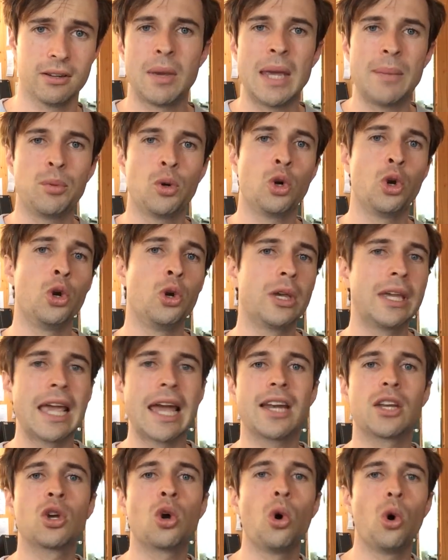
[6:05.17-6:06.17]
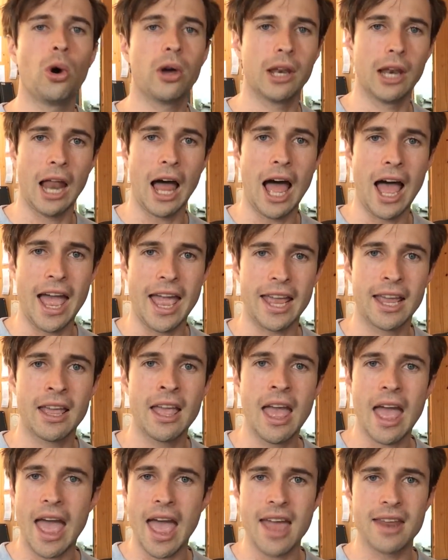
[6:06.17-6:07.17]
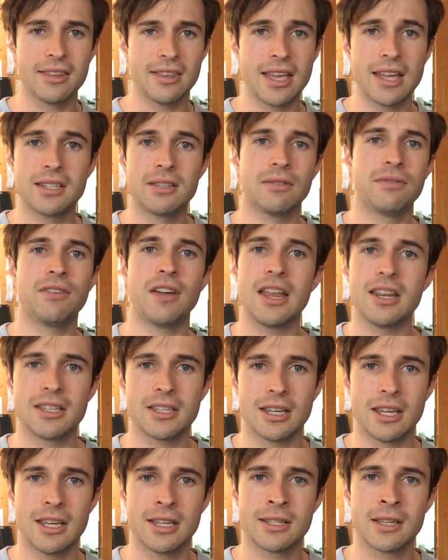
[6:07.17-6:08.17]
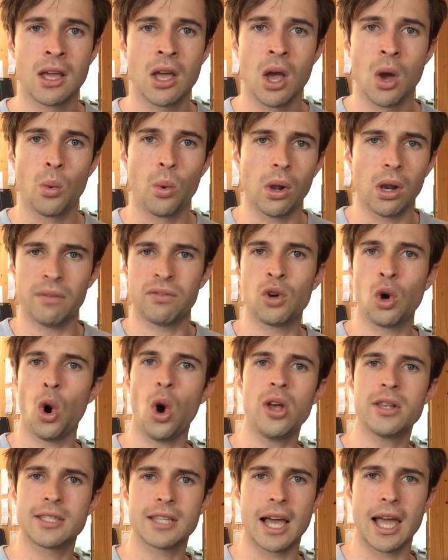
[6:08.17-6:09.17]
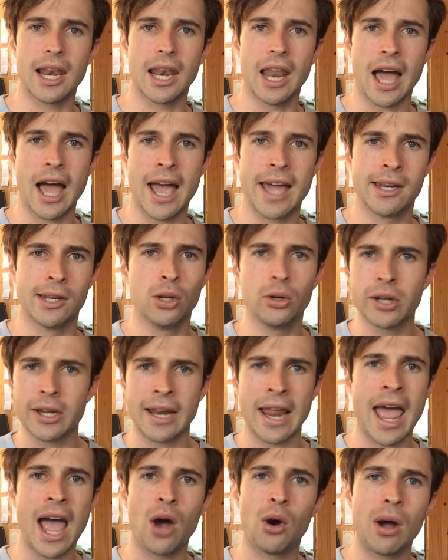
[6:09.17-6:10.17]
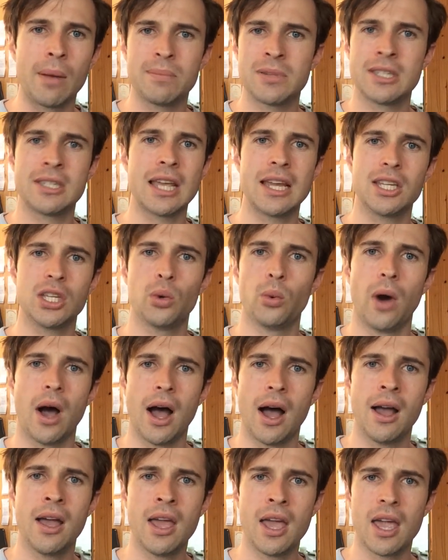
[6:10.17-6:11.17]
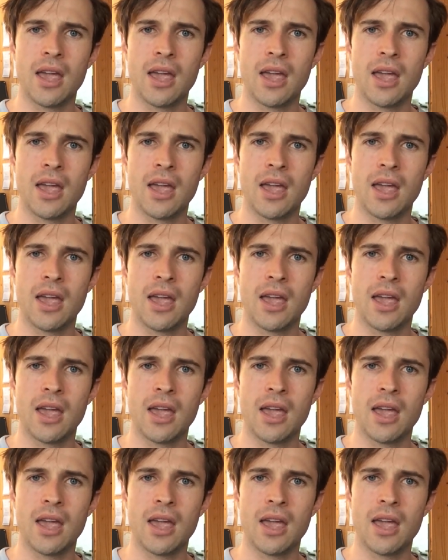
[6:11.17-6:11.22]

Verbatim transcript: People who get caught lying, and their defense is, well, of course I lied. Look at how upset you are.